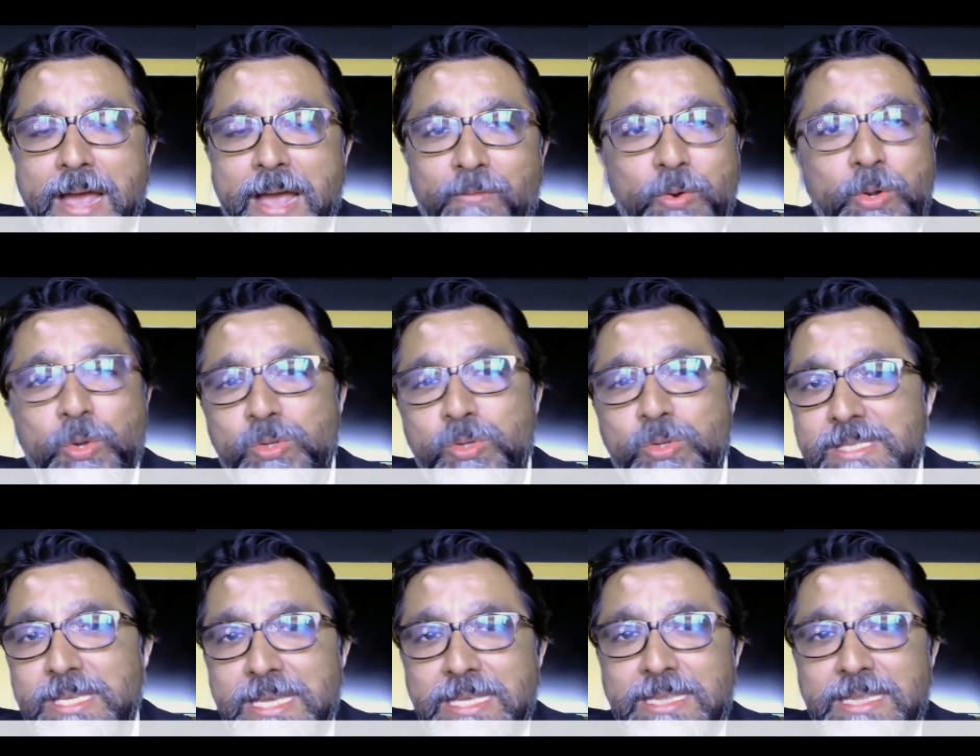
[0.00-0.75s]
would you
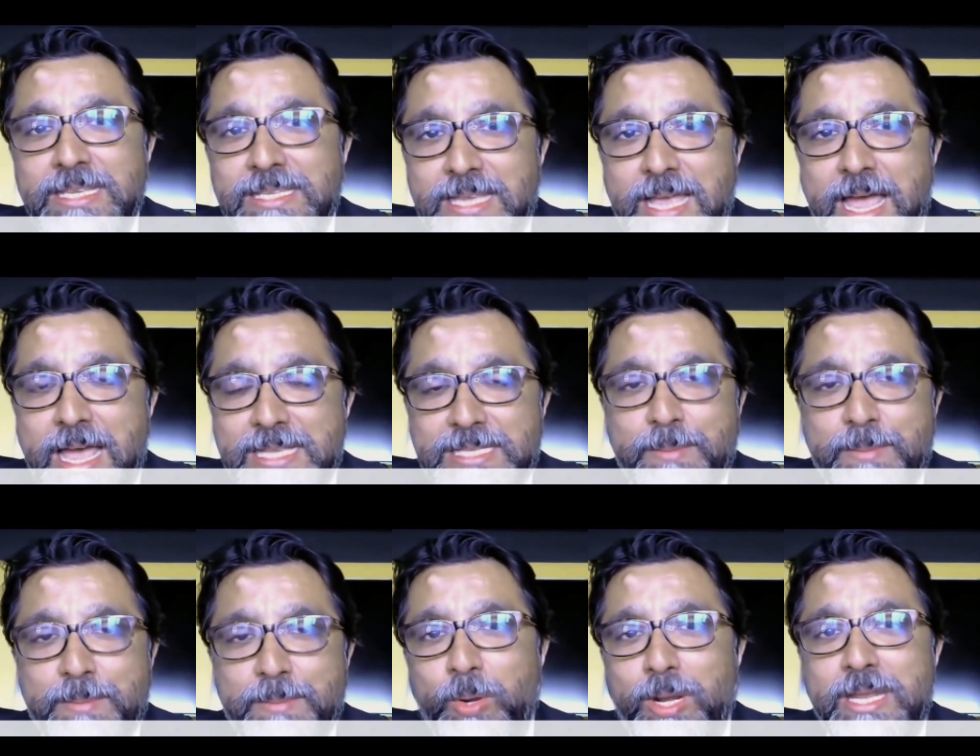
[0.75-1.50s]
see this as
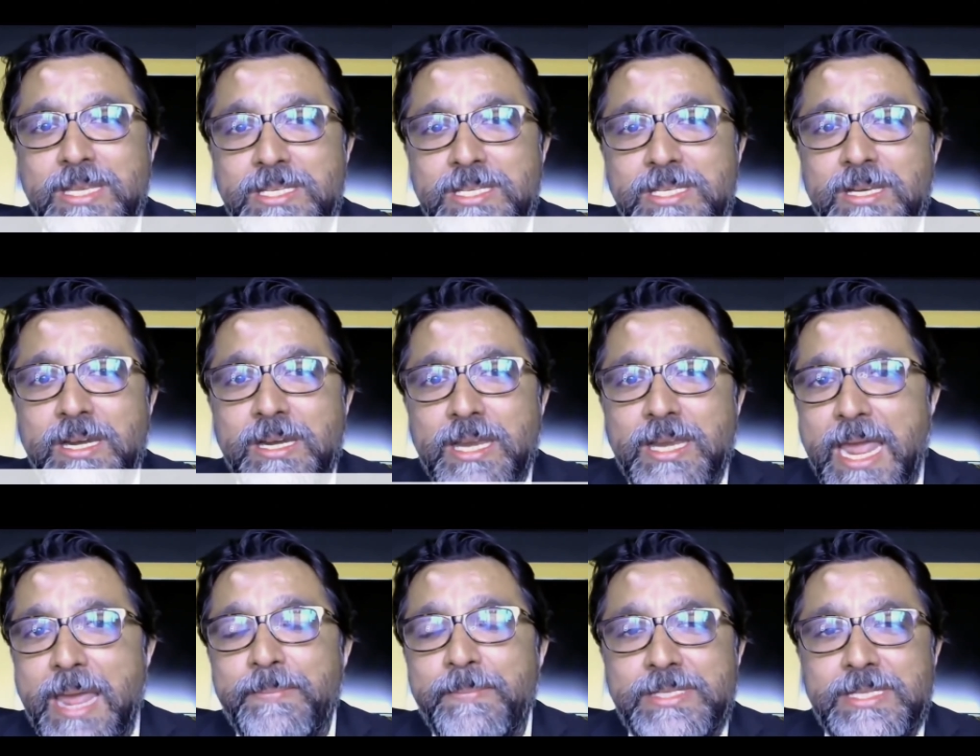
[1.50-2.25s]
a potential
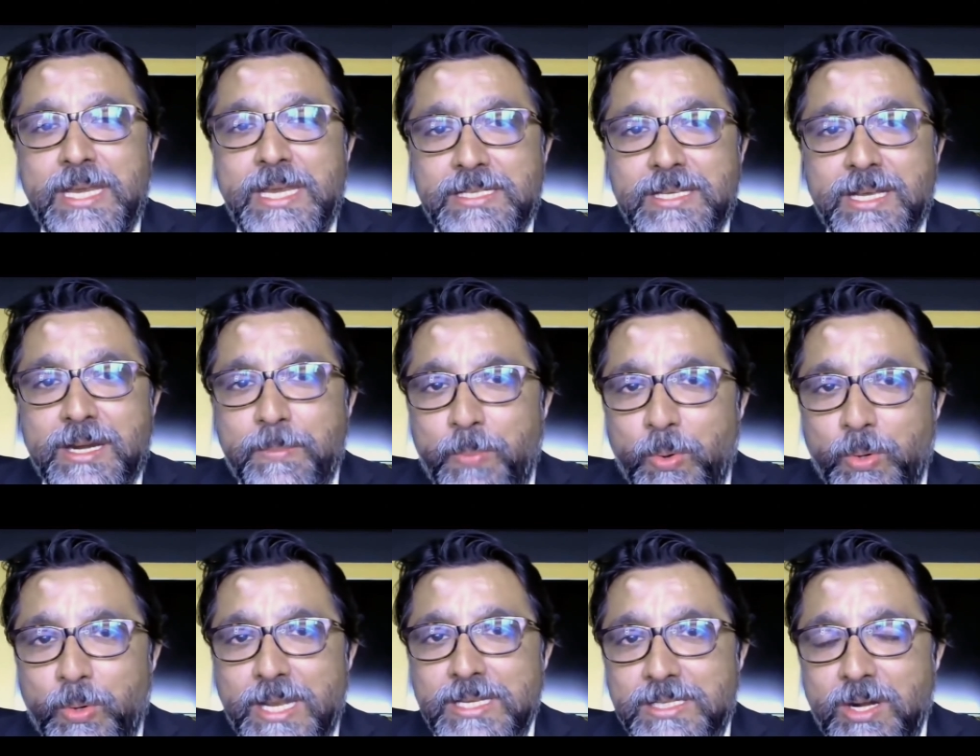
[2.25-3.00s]
game changer, a
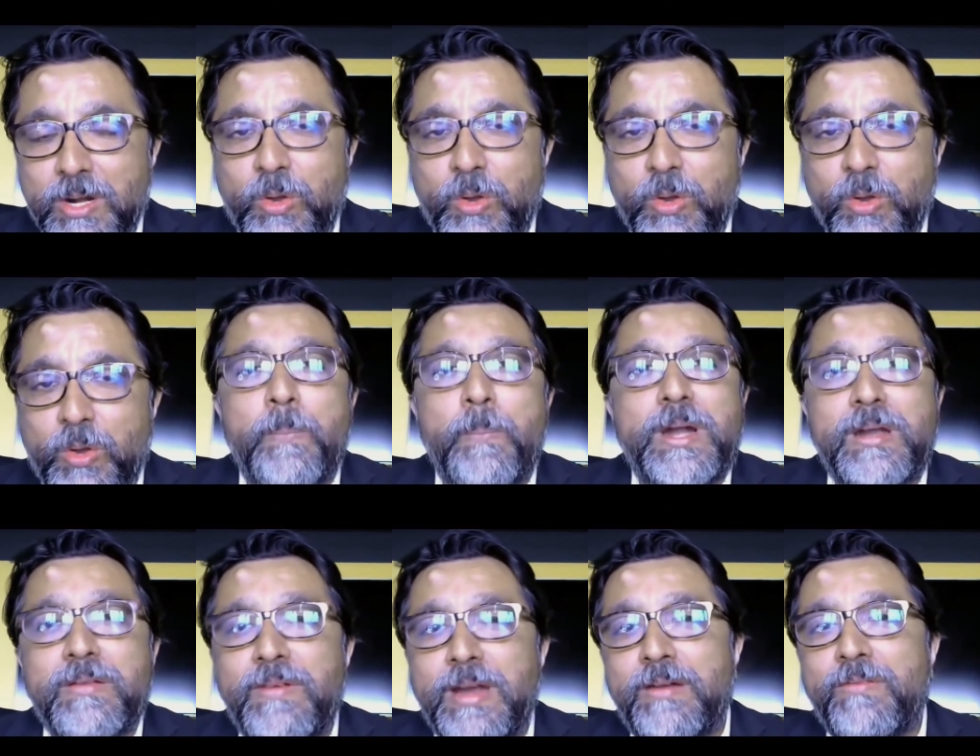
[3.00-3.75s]
potential
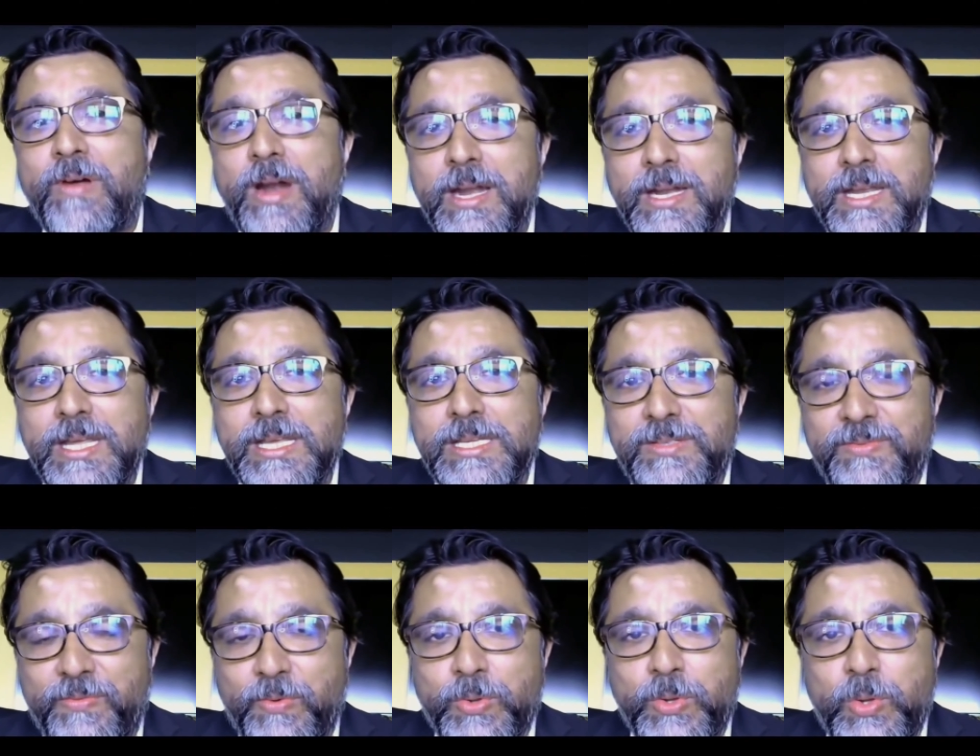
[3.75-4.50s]
competitive advantage
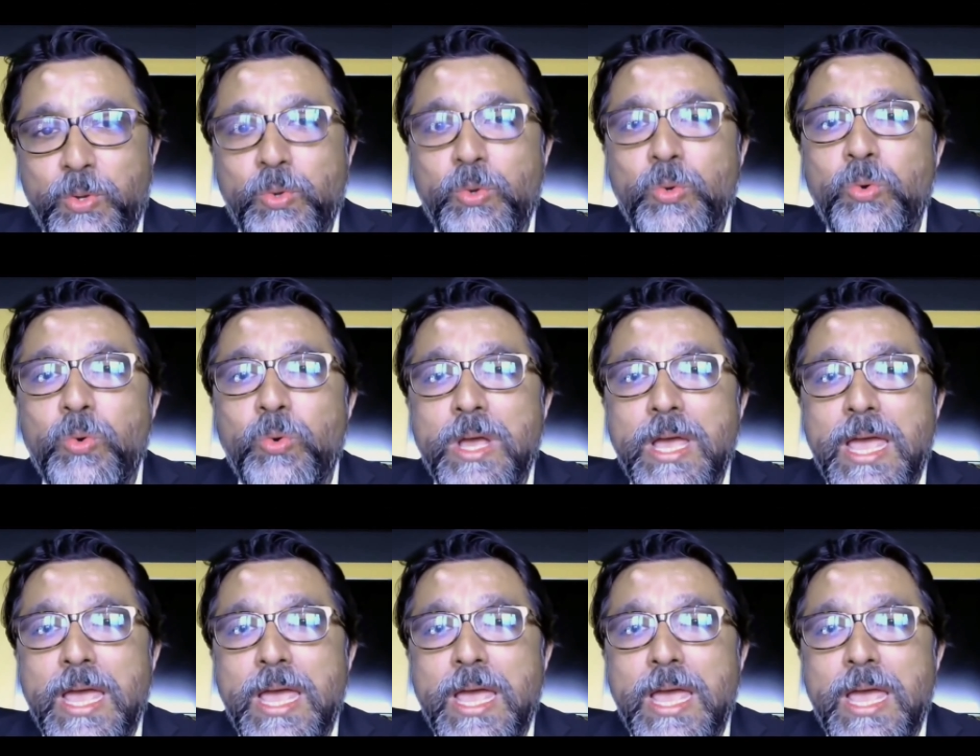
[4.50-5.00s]
for you